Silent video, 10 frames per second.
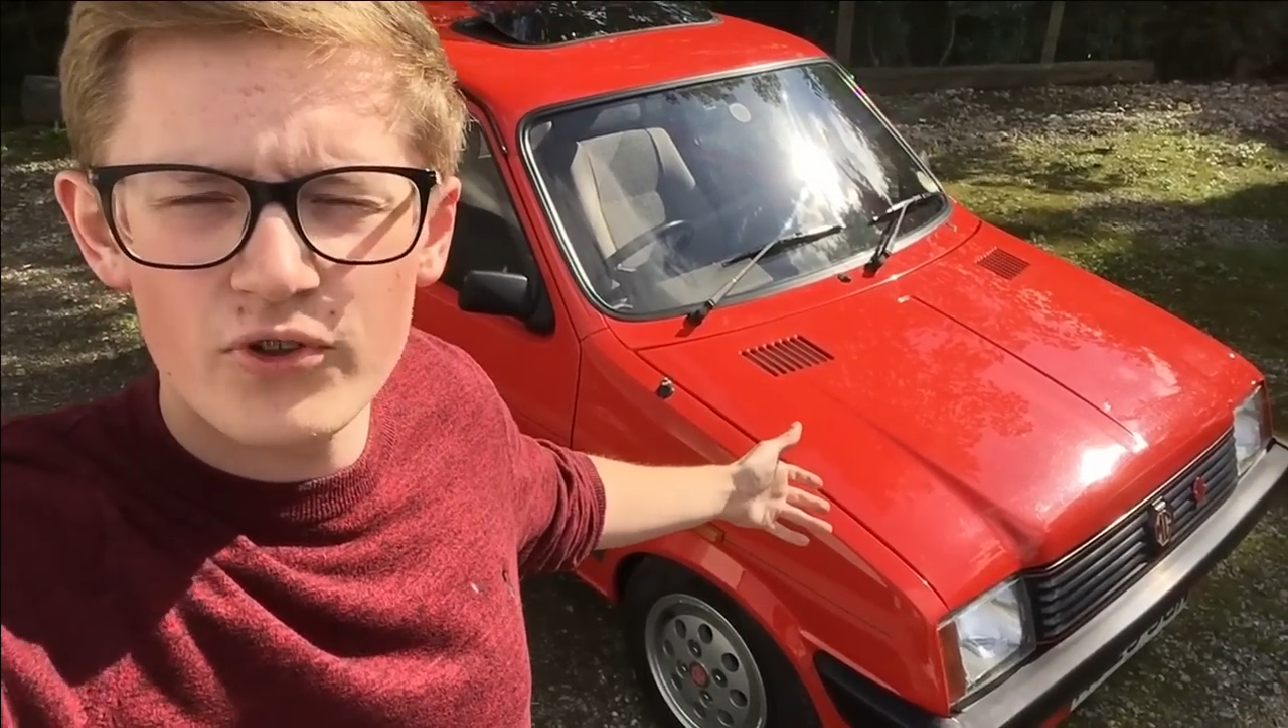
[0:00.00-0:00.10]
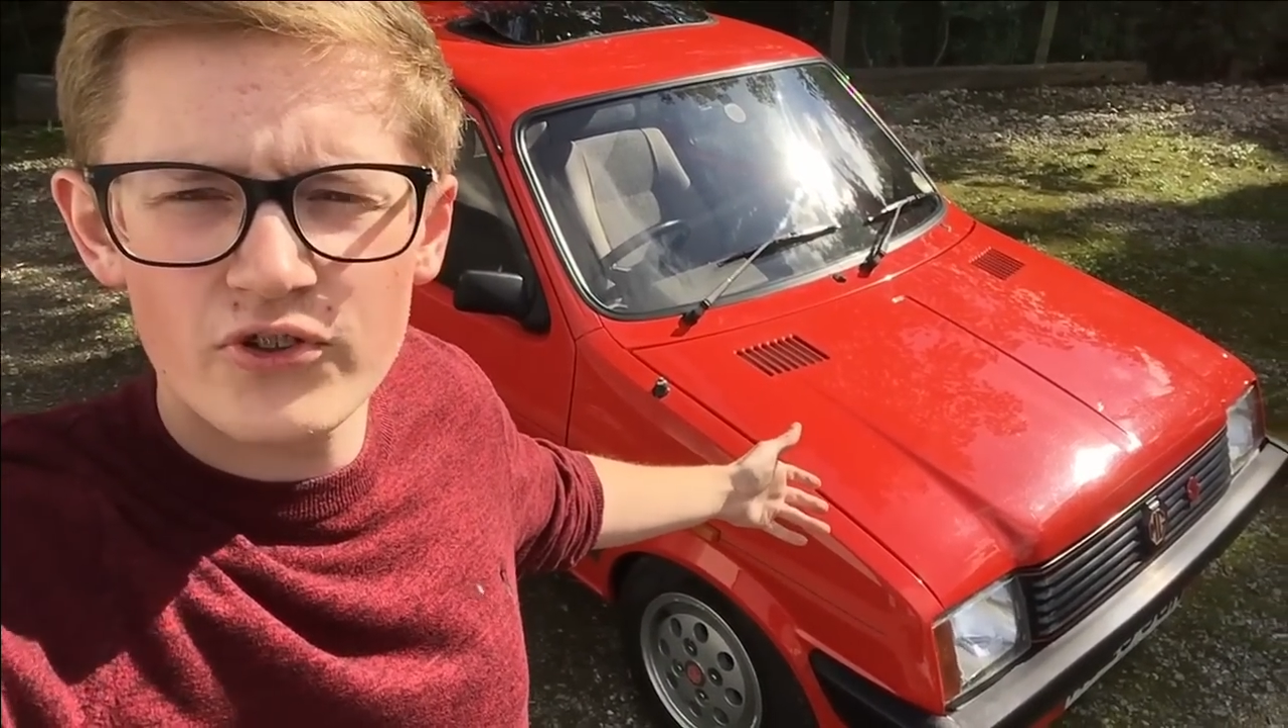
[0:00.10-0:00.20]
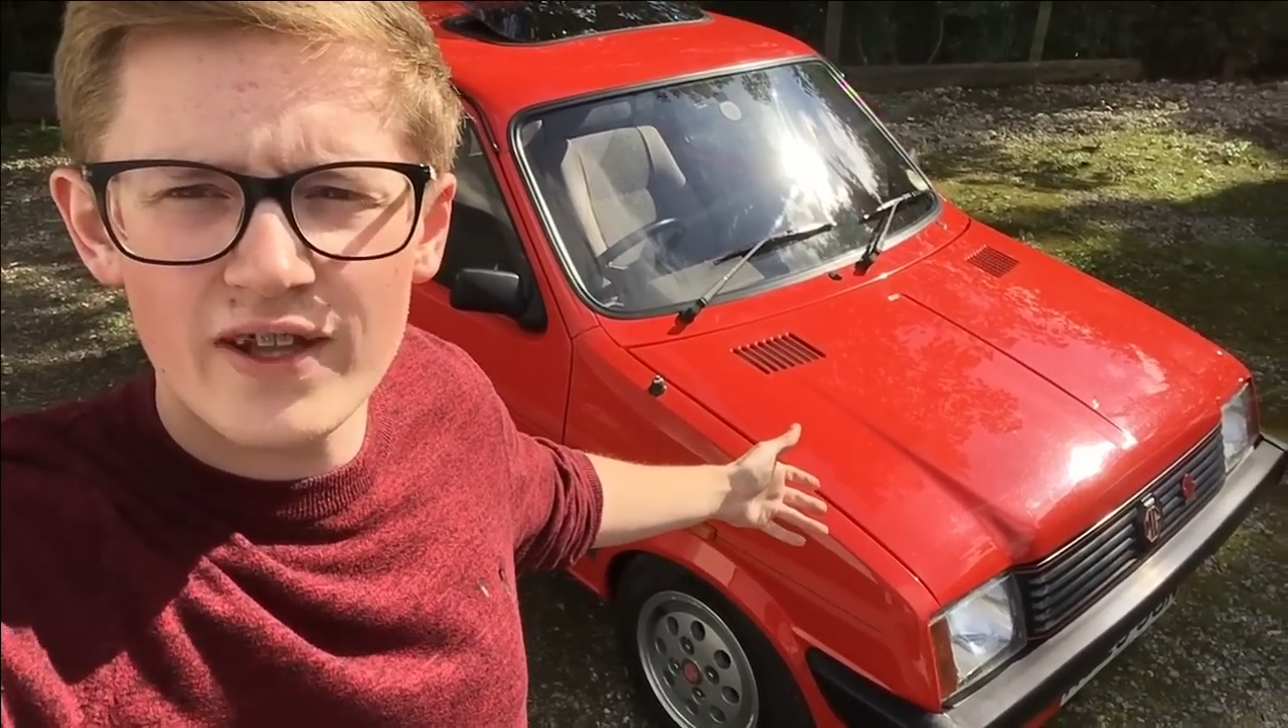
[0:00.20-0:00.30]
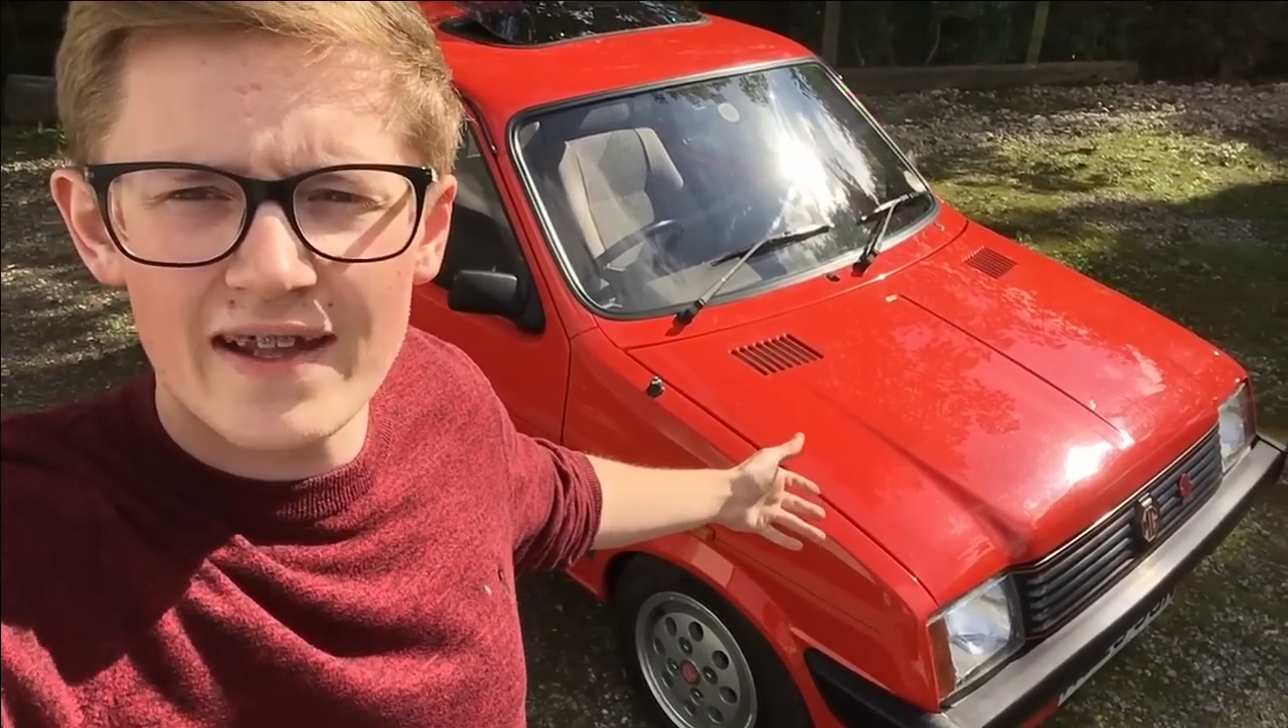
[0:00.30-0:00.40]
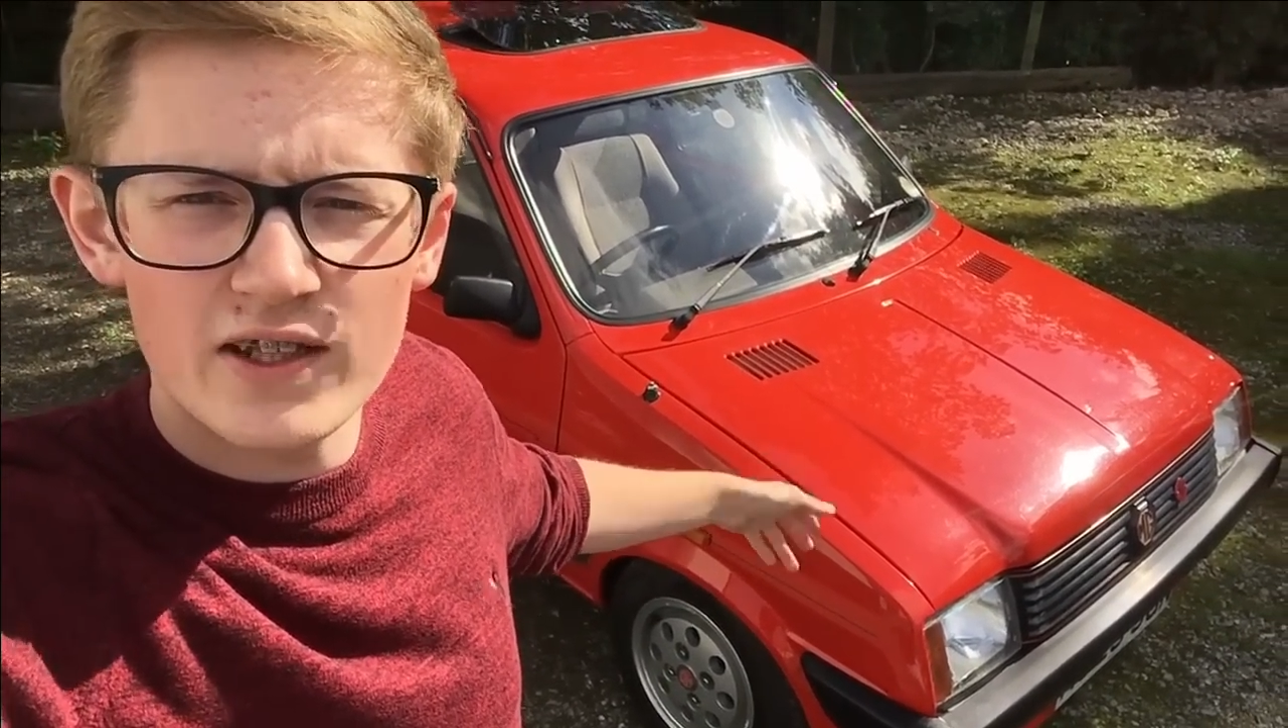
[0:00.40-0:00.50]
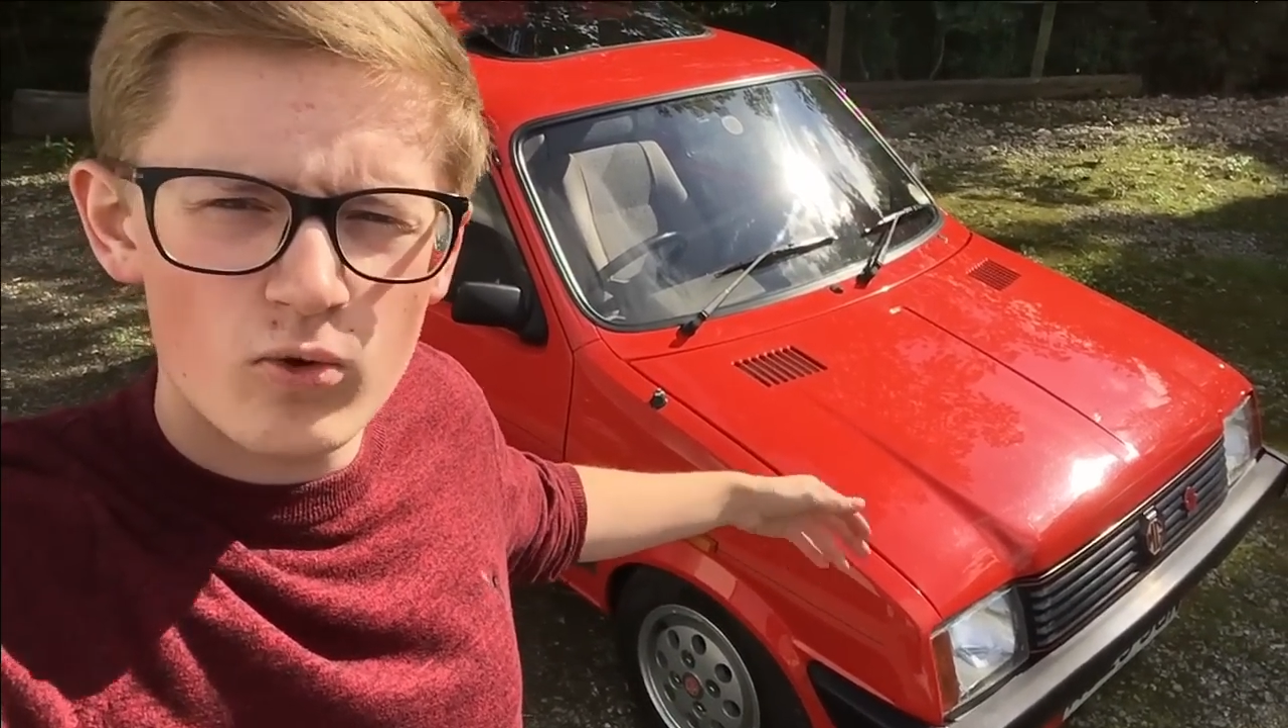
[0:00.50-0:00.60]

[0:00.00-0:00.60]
styling,